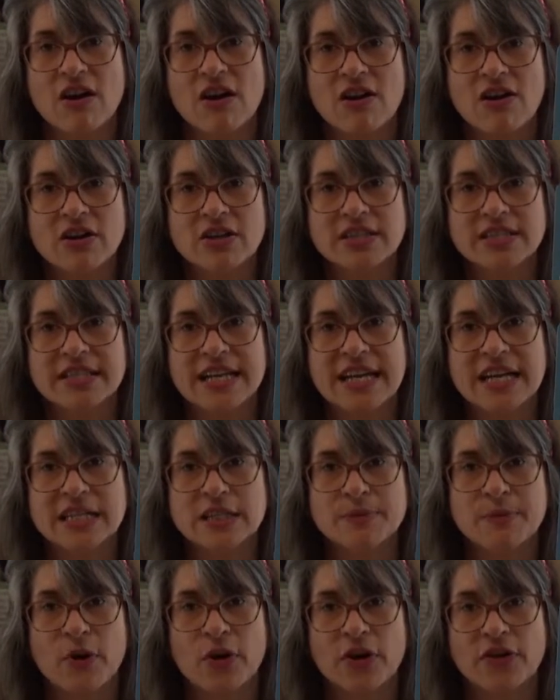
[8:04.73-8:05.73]
arts
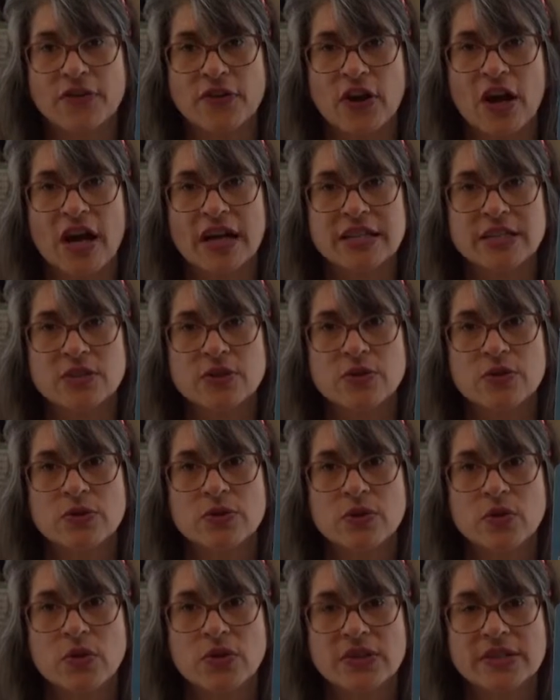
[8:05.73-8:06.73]
as part of her high
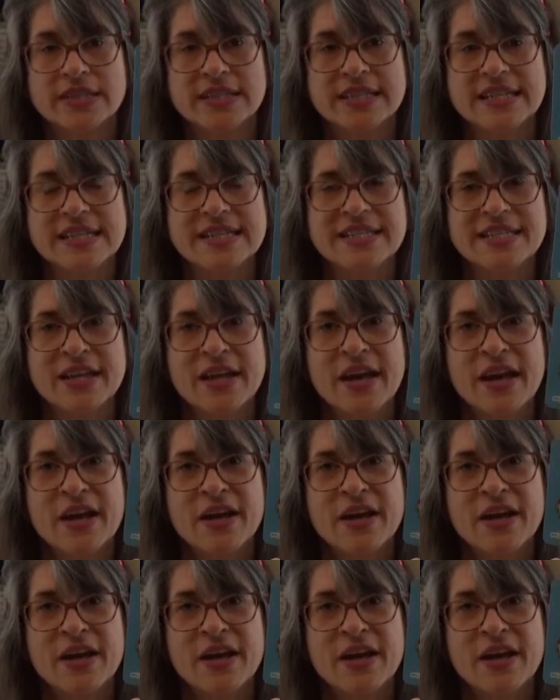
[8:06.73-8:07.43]
school courses.